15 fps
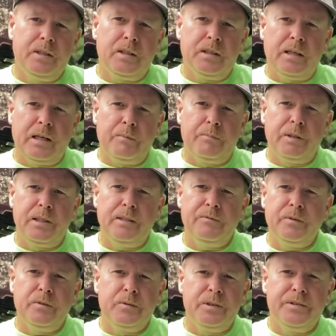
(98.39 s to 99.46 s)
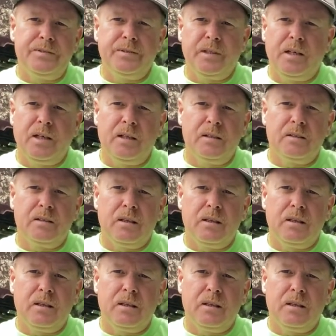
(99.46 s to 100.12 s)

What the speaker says: I believe it was a